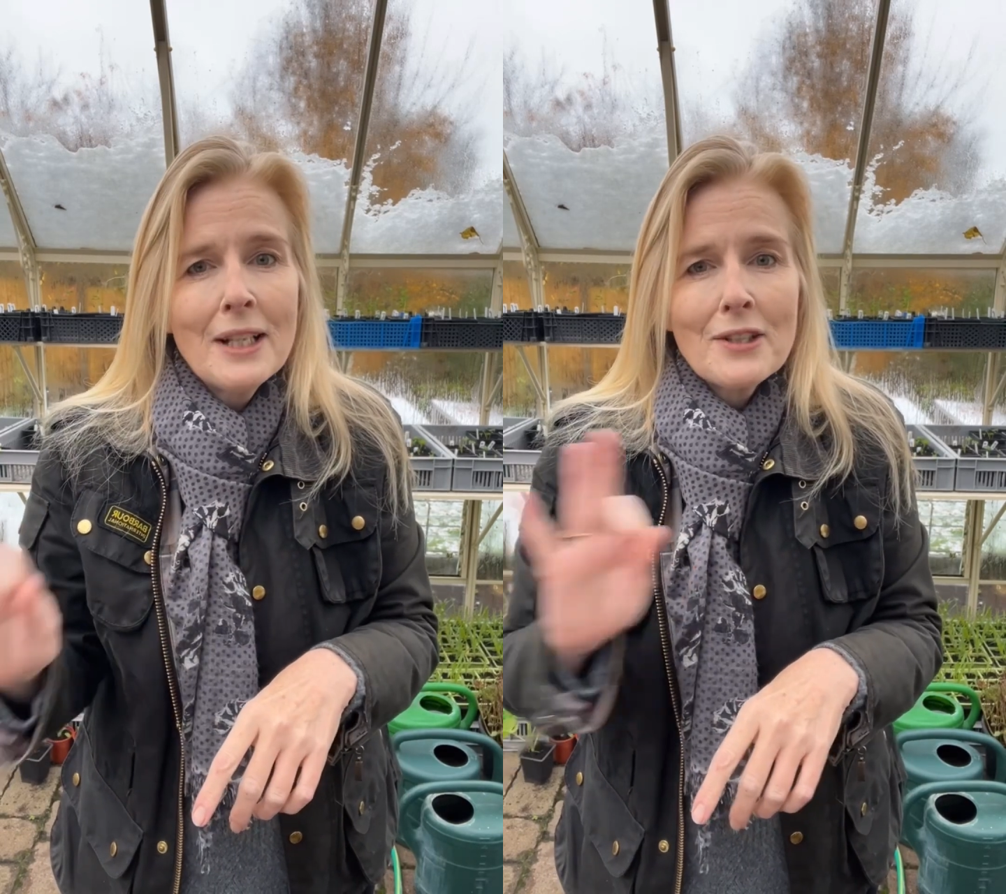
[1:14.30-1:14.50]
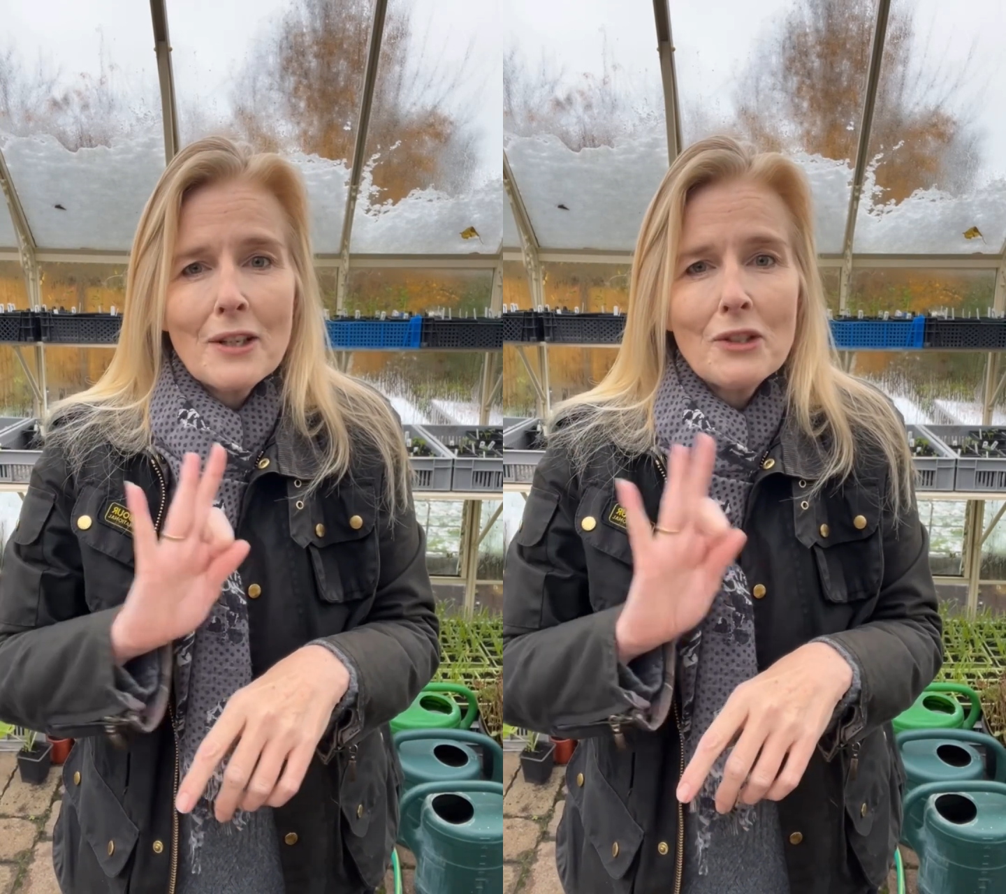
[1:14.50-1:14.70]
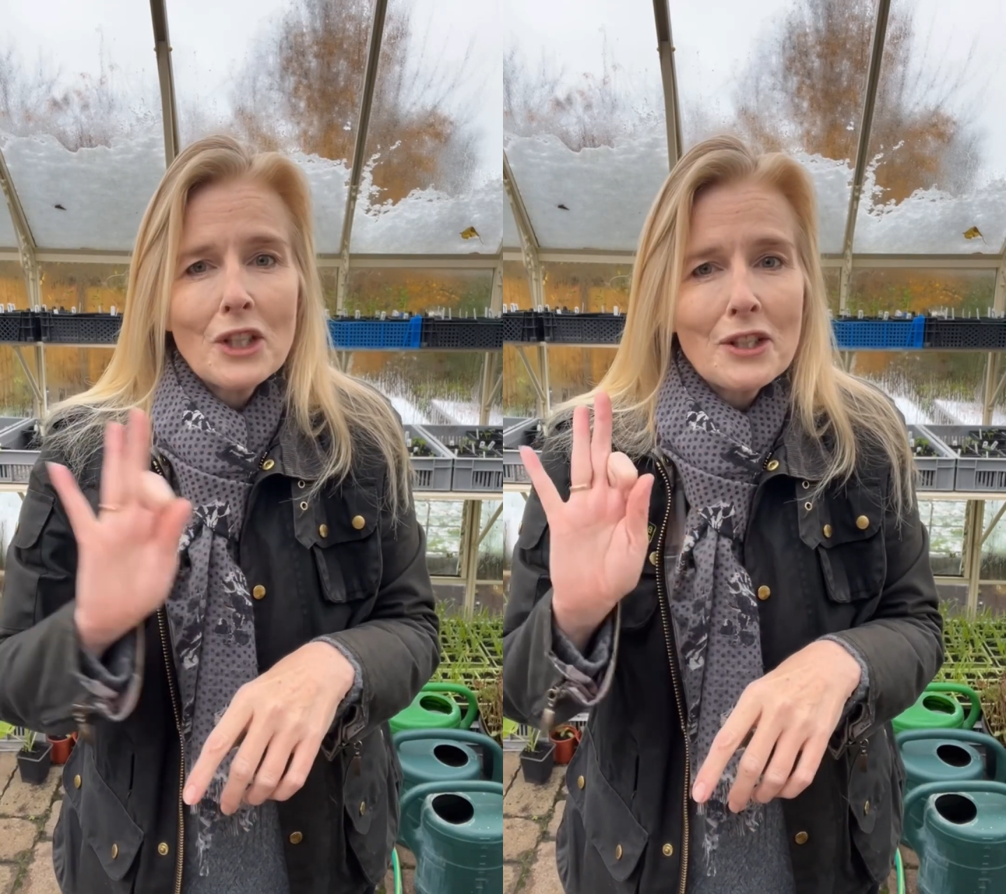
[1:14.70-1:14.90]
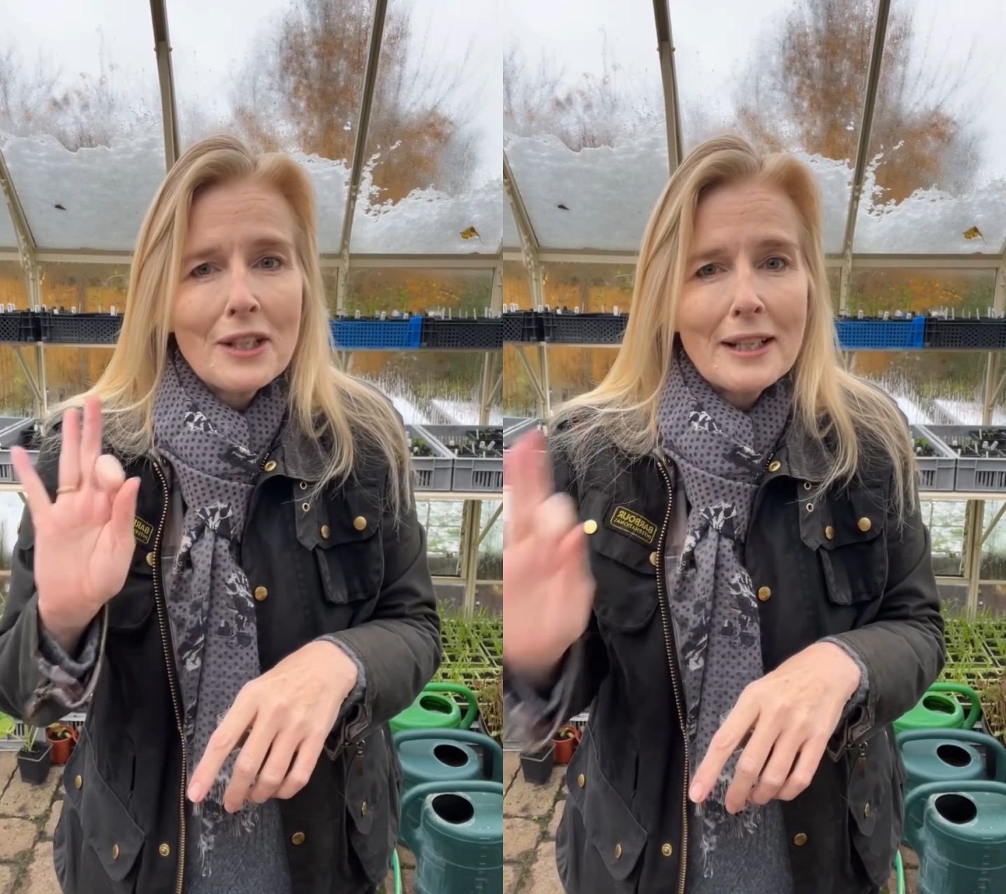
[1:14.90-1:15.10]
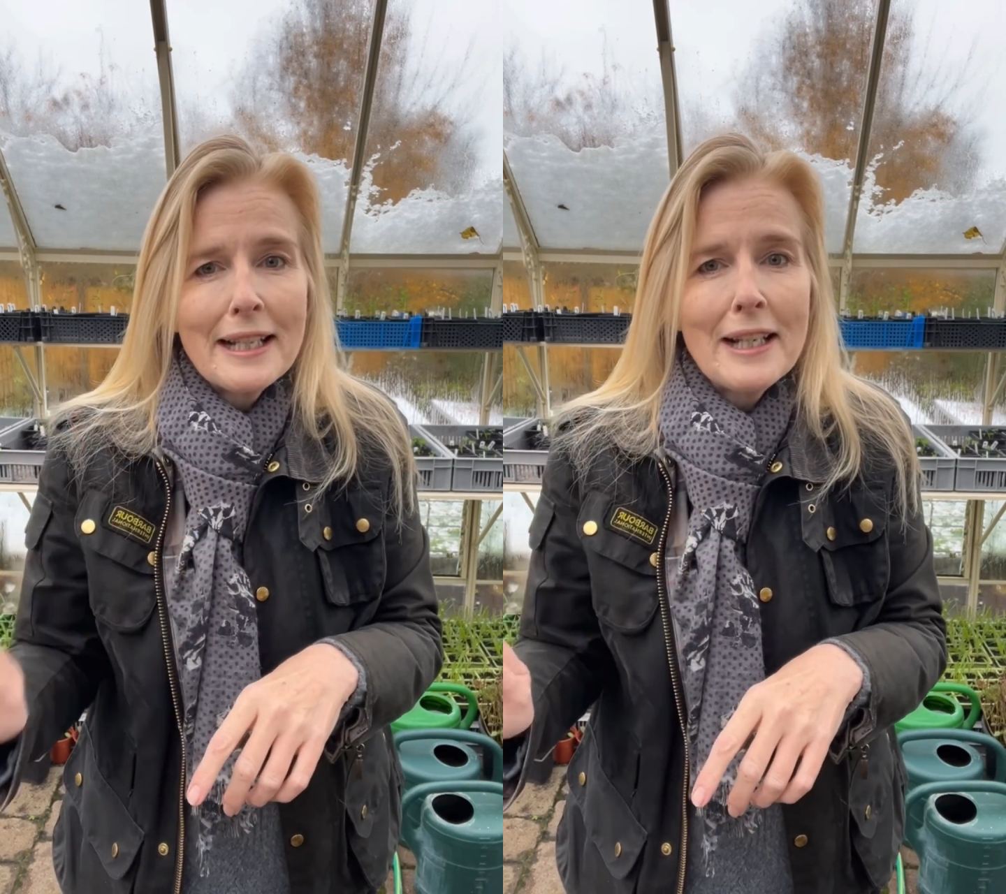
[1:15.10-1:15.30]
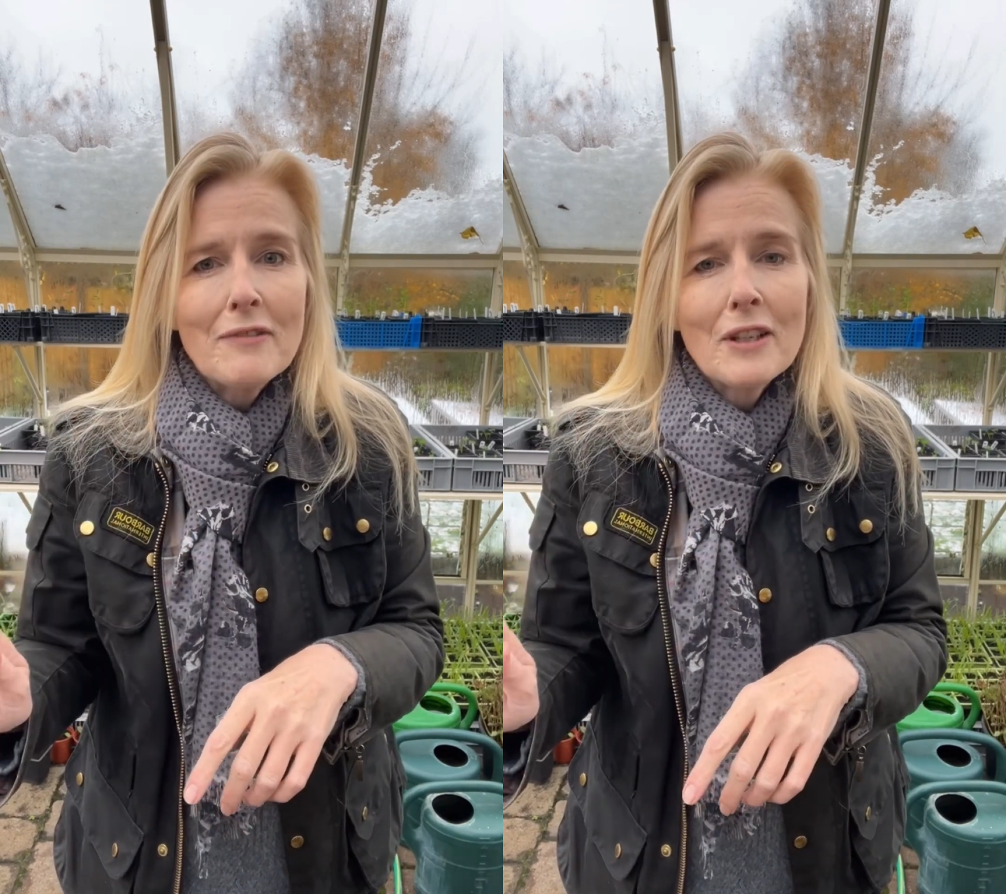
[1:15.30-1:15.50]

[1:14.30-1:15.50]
So just leave